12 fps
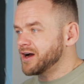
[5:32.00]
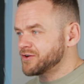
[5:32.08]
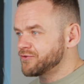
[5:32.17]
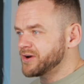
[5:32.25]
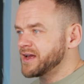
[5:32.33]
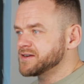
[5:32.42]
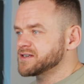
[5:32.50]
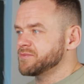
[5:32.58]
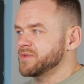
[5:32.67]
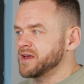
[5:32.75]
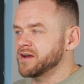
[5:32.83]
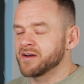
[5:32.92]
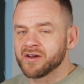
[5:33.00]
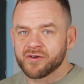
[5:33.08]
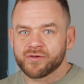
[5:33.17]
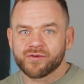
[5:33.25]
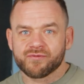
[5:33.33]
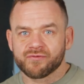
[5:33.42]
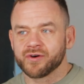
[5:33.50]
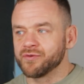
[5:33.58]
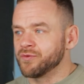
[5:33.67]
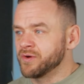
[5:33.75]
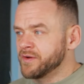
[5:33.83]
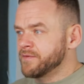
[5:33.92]
I create something
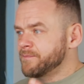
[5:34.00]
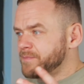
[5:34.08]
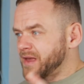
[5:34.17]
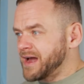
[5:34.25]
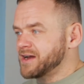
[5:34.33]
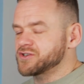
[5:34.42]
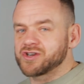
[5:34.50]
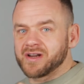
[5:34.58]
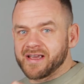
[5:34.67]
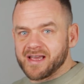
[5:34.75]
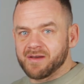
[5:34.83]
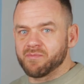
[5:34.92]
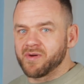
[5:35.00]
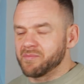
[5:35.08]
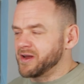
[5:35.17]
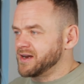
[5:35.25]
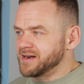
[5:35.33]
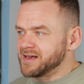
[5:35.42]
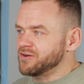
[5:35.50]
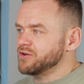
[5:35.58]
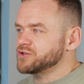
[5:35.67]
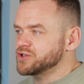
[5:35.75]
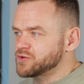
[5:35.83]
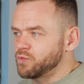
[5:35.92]
through actually implementing it,
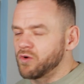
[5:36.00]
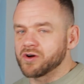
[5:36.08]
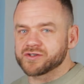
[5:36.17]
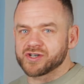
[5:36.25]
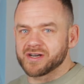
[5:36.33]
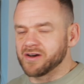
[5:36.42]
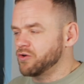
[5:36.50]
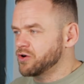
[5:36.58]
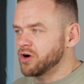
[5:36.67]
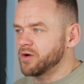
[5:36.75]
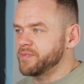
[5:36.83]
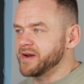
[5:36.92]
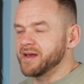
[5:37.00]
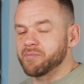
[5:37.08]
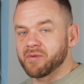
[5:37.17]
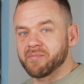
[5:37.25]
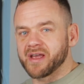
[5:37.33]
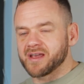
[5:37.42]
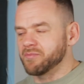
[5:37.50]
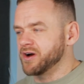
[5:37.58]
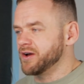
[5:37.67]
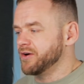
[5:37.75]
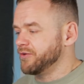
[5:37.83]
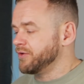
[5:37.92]
not just watching it or copying it, but making
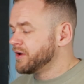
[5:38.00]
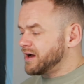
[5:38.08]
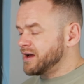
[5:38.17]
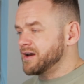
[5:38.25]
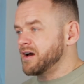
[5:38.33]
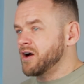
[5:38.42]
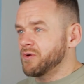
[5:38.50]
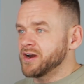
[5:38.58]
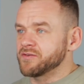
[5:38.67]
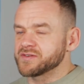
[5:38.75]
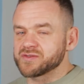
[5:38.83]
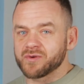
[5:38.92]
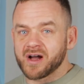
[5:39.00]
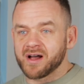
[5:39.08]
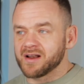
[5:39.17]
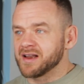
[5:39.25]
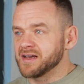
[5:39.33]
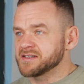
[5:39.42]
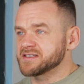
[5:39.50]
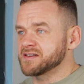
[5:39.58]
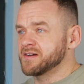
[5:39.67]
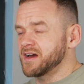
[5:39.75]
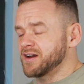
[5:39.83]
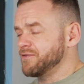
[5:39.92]
my own. And I went over to
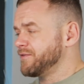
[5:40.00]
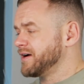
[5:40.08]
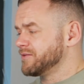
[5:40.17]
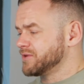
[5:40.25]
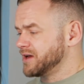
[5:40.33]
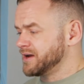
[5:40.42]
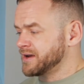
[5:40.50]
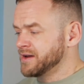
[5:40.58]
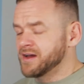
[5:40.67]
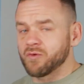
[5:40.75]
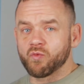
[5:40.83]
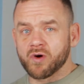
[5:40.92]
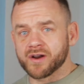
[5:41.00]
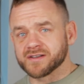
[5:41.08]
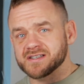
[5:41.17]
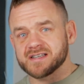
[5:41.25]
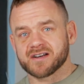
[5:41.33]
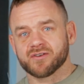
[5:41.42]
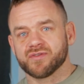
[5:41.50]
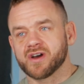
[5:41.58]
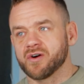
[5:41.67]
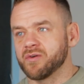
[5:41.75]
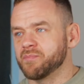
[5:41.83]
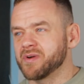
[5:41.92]
Artlist and I found like one single
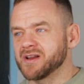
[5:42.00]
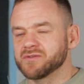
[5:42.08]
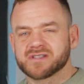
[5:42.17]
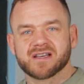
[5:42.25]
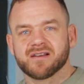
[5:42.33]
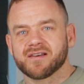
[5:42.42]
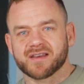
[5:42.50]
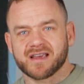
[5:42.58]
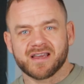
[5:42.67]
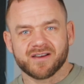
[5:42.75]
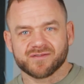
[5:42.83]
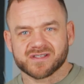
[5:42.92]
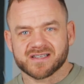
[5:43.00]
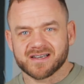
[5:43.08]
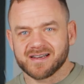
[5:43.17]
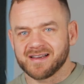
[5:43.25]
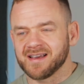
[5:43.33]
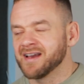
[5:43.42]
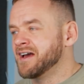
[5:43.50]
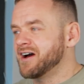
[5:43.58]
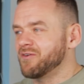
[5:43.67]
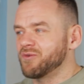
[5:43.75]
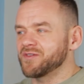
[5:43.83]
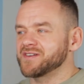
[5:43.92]
note, but it was in like the key of C.
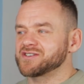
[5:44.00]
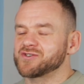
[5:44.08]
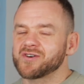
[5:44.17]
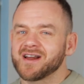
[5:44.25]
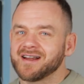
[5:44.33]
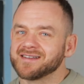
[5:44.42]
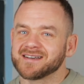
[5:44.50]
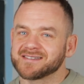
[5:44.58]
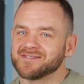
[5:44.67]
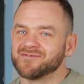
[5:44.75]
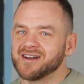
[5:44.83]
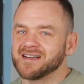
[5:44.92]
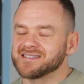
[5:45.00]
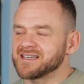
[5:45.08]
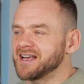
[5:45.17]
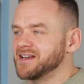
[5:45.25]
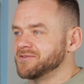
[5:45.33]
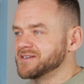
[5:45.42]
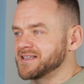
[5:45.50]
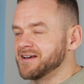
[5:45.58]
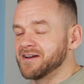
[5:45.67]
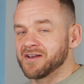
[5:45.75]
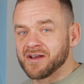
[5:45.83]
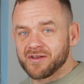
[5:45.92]
And what this trailer doesn't really tell you is
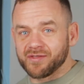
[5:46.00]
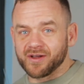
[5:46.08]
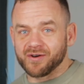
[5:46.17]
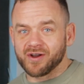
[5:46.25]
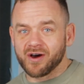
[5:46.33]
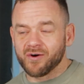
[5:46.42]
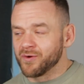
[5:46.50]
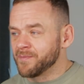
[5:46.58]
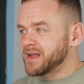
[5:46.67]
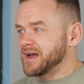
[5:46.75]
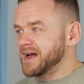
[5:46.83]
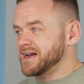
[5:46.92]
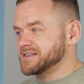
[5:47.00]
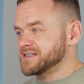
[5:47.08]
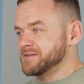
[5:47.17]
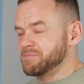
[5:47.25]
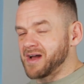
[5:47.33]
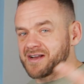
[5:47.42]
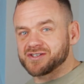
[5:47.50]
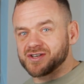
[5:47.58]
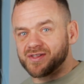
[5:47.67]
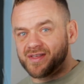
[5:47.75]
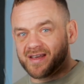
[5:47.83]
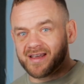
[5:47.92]
that the note has to
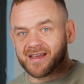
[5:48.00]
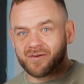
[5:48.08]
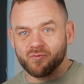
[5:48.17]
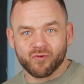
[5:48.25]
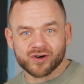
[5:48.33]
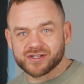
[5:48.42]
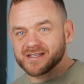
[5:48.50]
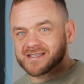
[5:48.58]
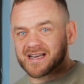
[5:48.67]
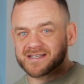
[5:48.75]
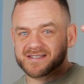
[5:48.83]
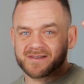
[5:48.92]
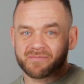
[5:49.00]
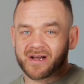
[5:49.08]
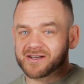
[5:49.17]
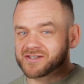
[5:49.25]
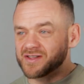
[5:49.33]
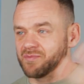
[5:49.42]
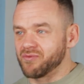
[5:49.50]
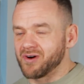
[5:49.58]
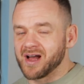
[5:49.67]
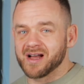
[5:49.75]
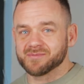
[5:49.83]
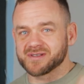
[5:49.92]
match the whooshes, has to match the
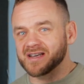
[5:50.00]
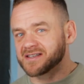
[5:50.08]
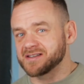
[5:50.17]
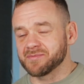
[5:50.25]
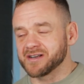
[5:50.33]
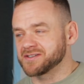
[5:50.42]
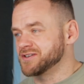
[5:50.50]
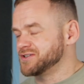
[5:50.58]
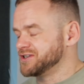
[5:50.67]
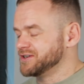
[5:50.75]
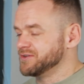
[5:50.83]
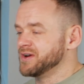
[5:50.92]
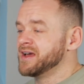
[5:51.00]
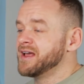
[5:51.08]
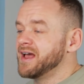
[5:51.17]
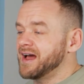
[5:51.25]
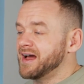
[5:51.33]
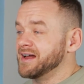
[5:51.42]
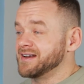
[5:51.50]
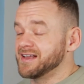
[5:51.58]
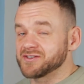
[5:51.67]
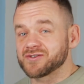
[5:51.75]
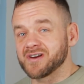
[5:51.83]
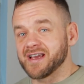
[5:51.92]
brams, has to match the tune and
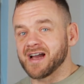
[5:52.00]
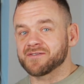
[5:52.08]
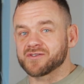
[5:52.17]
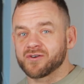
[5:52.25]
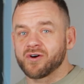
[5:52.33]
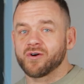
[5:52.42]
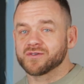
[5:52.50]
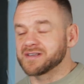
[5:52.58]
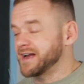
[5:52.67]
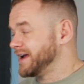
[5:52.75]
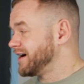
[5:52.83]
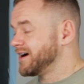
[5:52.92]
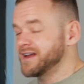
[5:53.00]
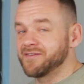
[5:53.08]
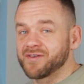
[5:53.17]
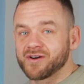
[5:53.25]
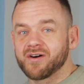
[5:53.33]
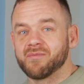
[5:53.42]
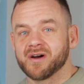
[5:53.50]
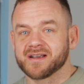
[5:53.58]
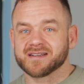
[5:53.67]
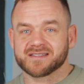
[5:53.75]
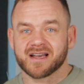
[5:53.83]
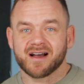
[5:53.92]
literally, after a whole day, I even got my
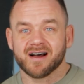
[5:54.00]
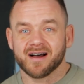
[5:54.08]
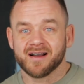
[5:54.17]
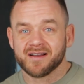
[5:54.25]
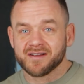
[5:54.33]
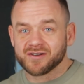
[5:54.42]
guitar,